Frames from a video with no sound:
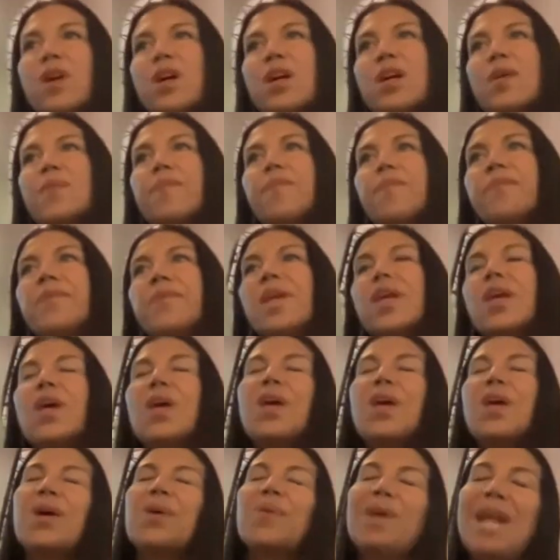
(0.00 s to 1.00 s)
um,
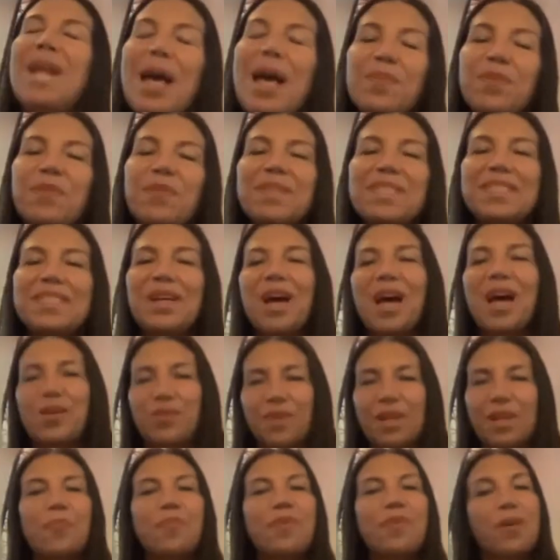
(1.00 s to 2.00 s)
what happened was uh,
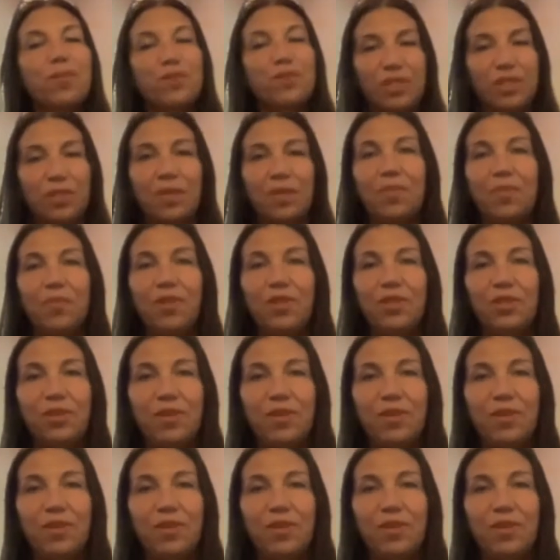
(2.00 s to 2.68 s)
when I published my book,